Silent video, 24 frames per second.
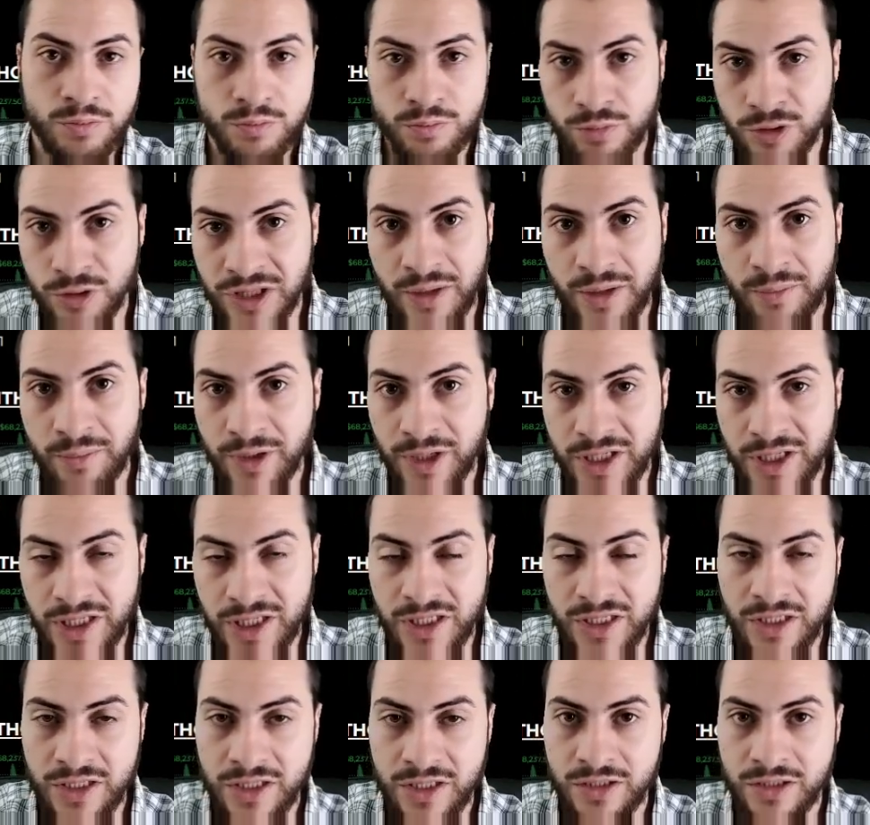put that money
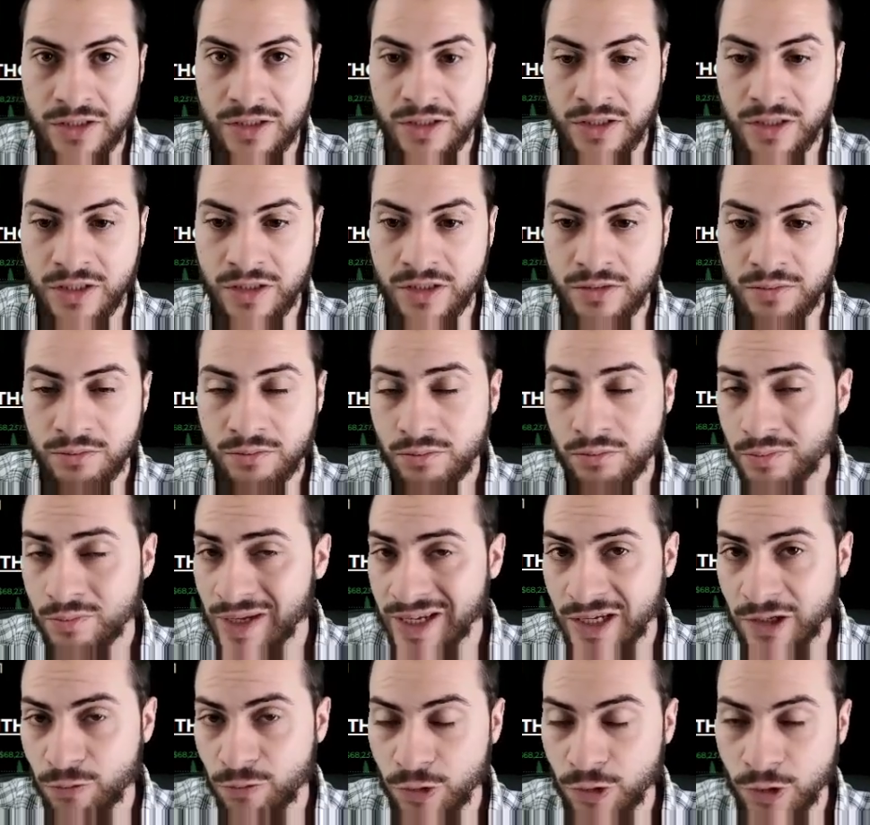in and
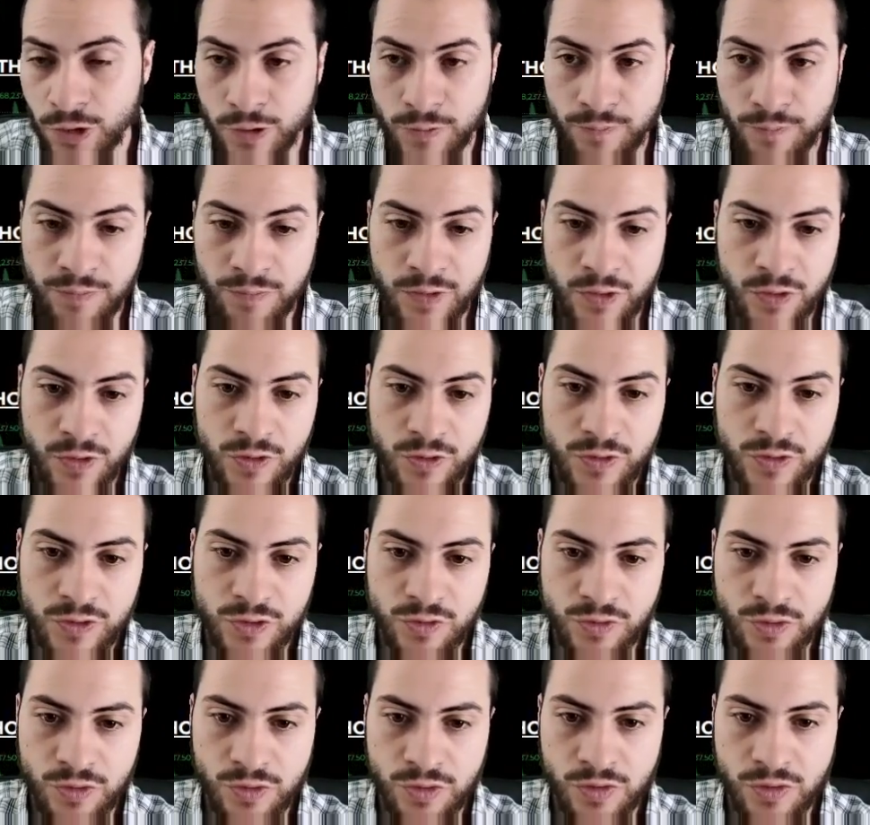make it work. So
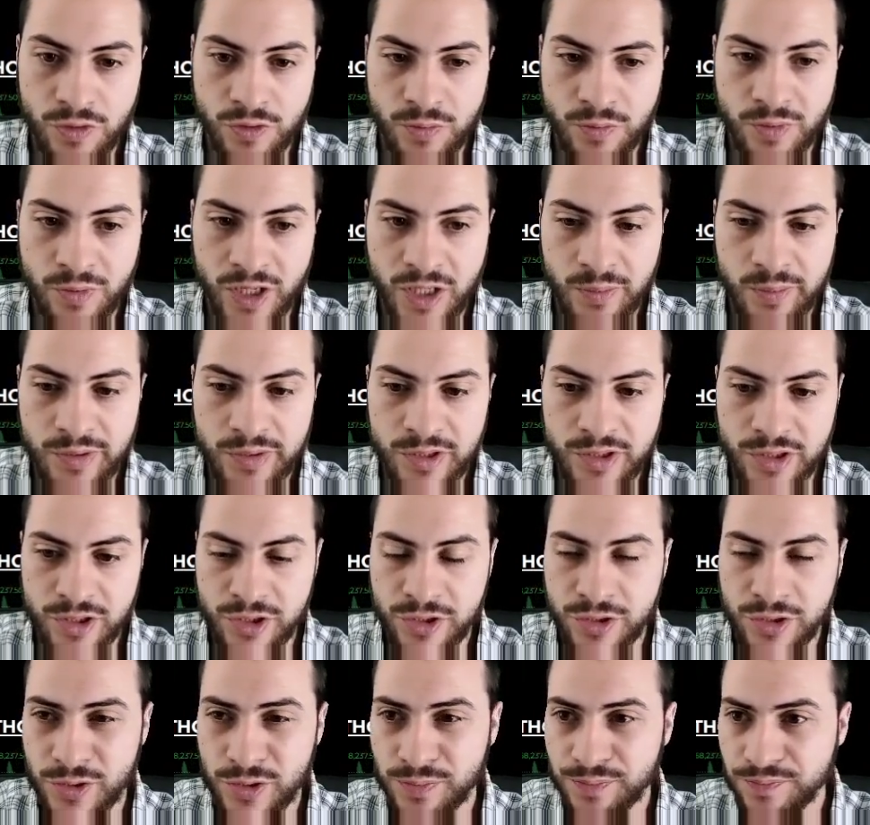they're they're buying
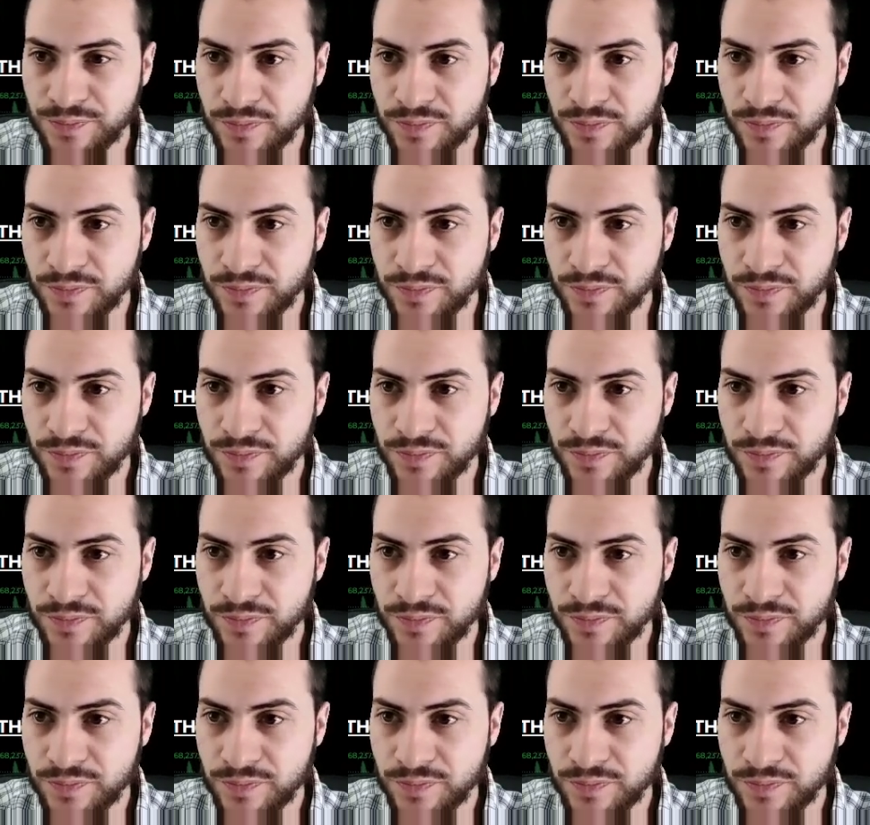positions.